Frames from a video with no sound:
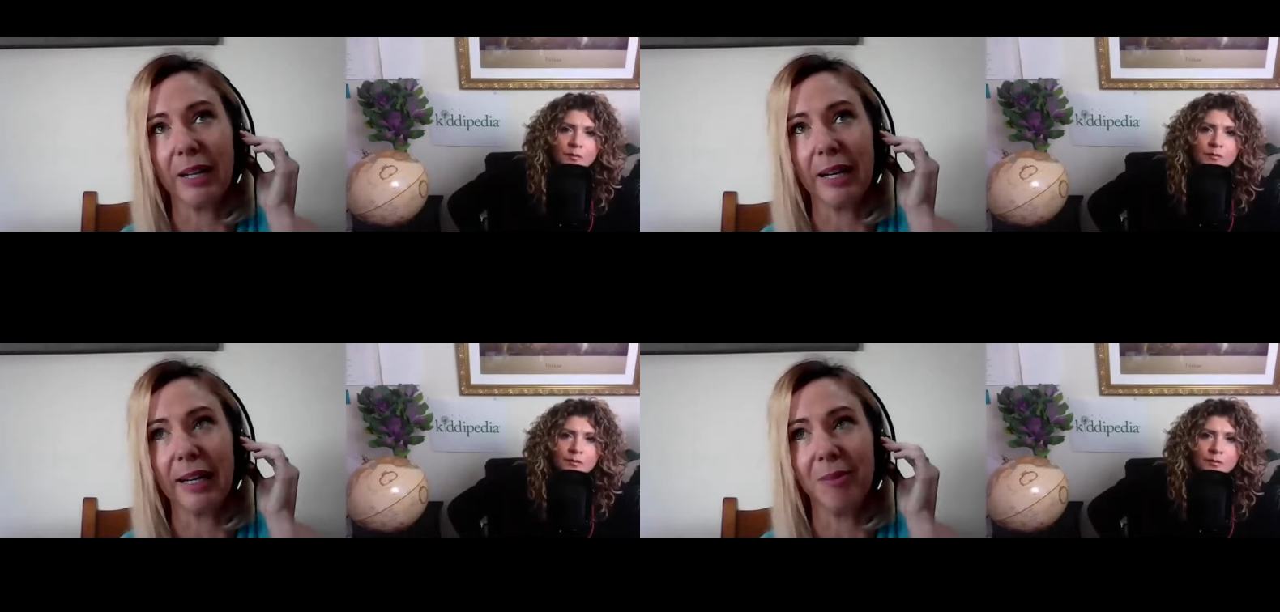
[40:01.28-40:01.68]

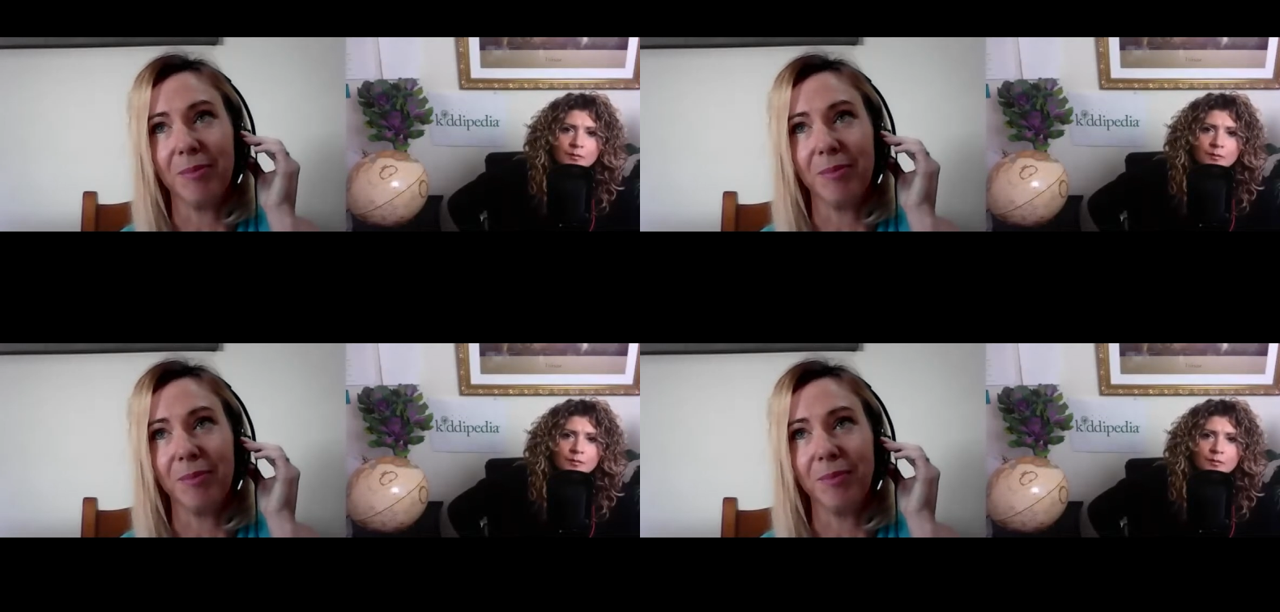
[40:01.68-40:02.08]

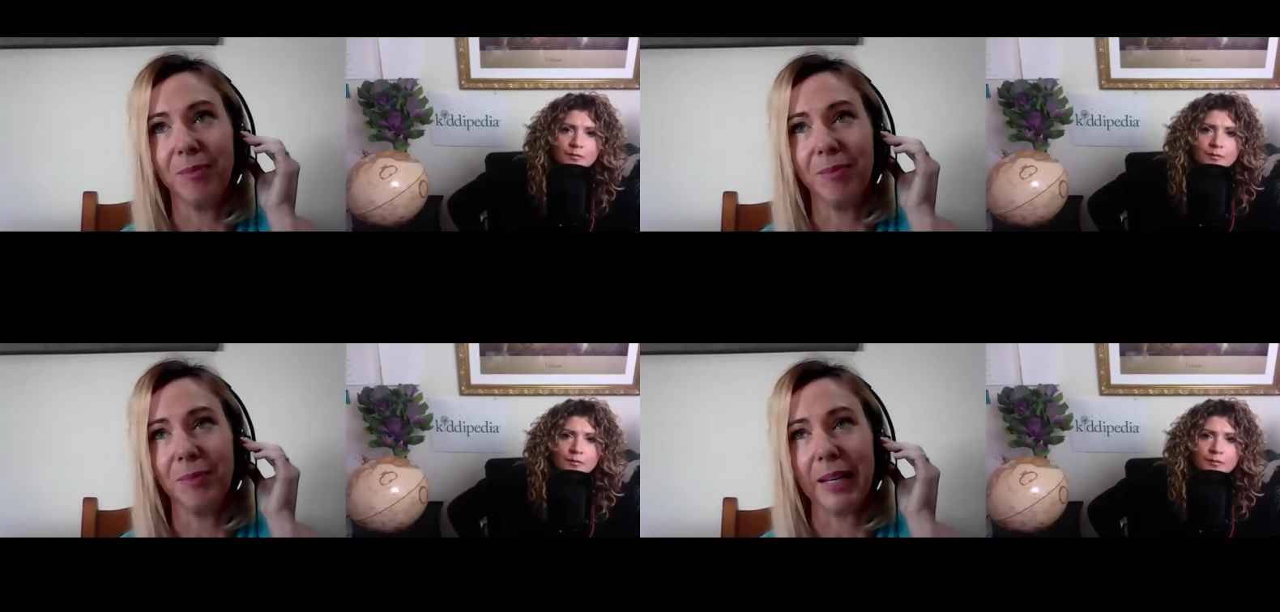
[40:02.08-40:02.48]
Speaker 1: um,
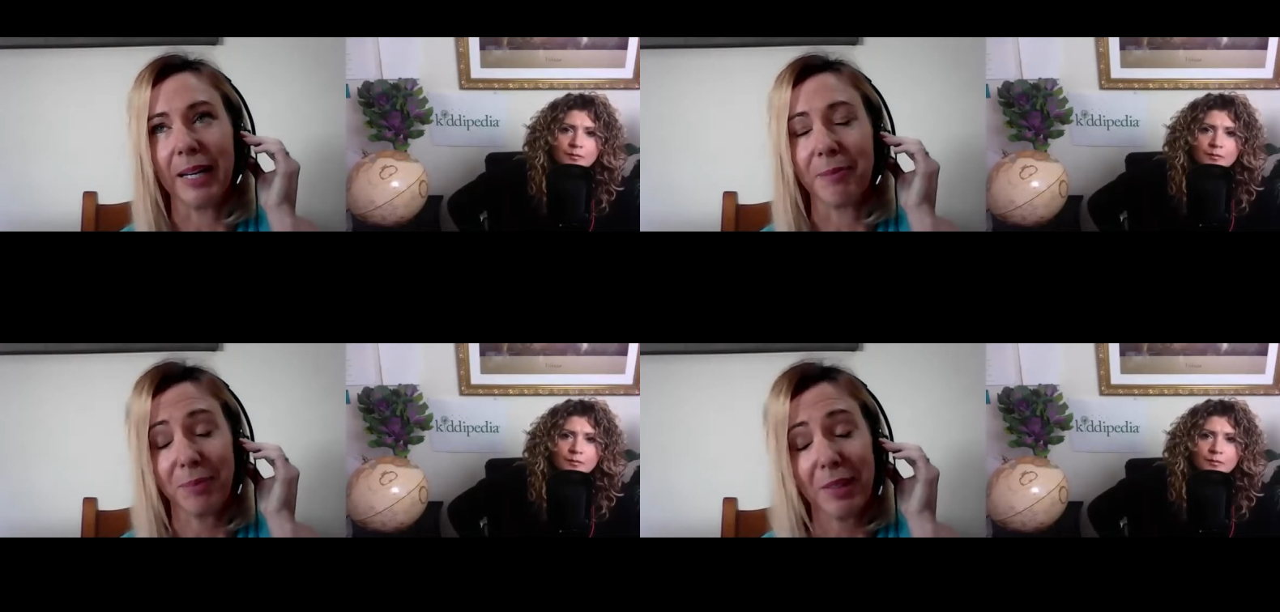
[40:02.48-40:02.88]

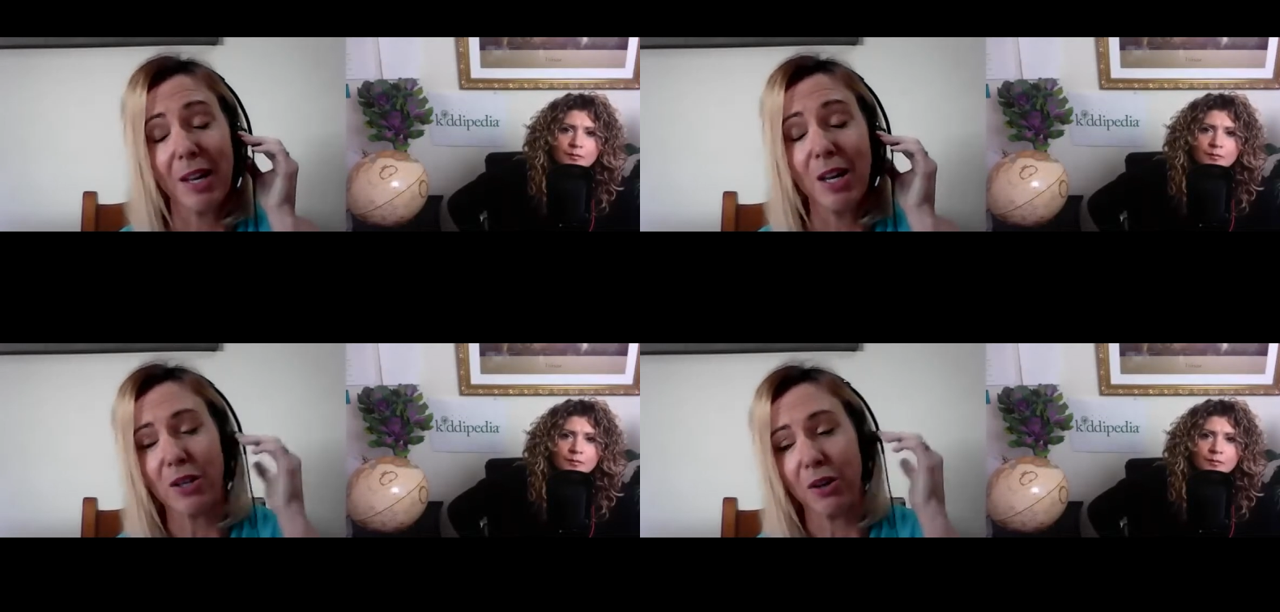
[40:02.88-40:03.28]
yeah,
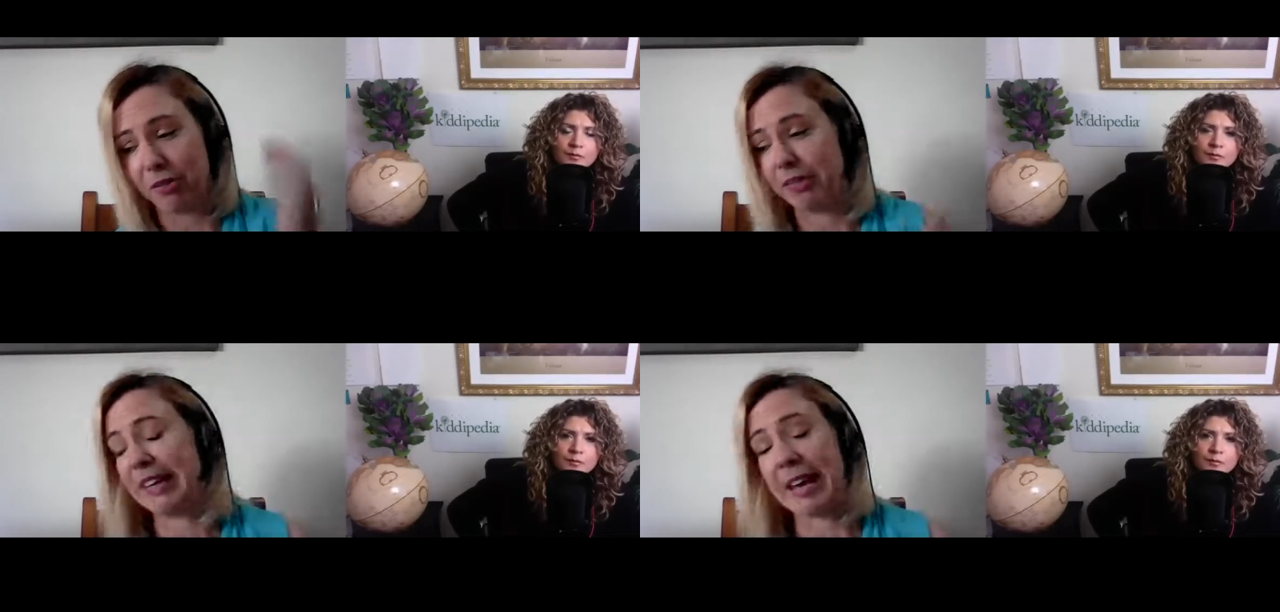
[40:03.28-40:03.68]
so
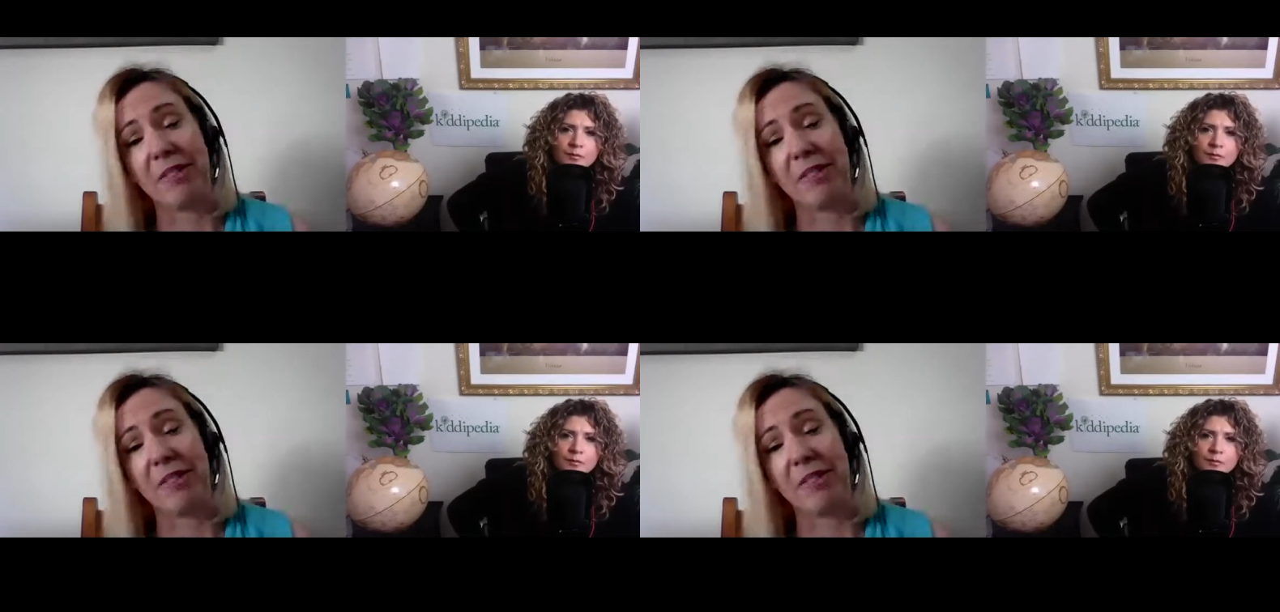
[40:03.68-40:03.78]
yeah,